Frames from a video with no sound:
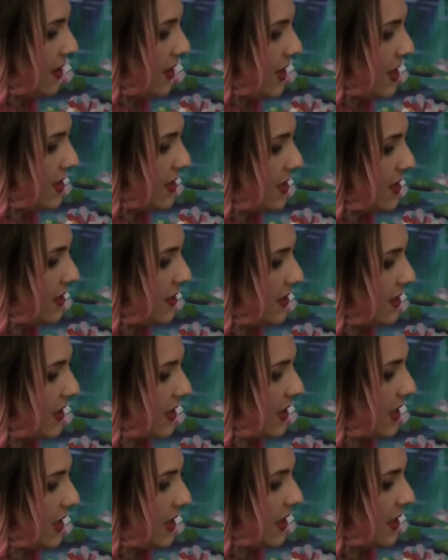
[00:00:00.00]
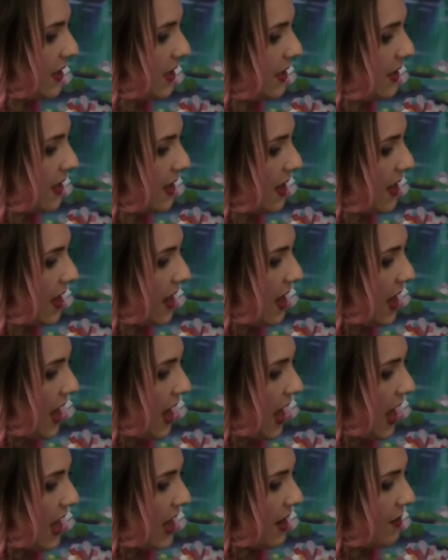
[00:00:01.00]
in the city,
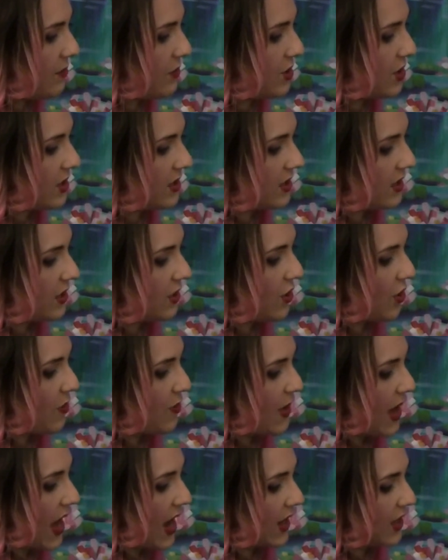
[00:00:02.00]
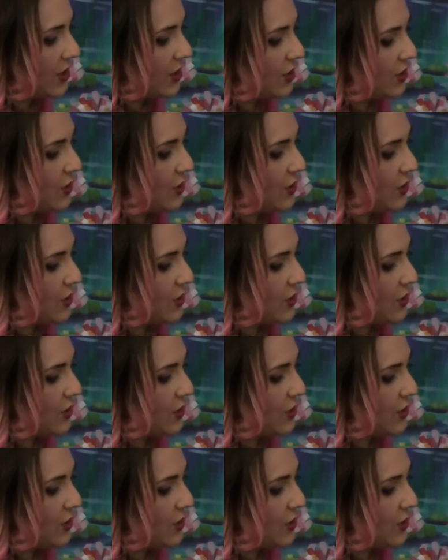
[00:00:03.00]
and I'm just going to go back